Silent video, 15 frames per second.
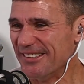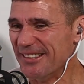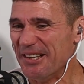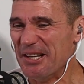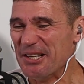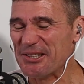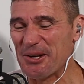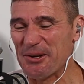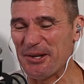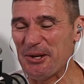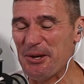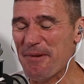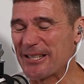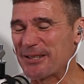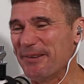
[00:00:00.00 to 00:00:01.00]
So you
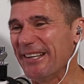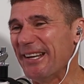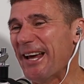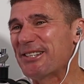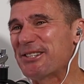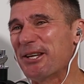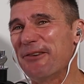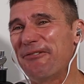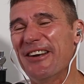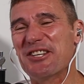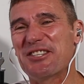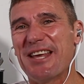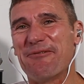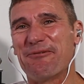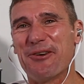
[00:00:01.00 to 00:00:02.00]
must have been. So you finished
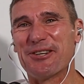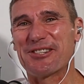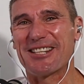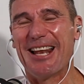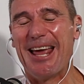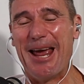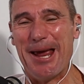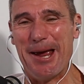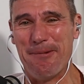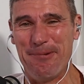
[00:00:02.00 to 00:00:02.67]
that first lap.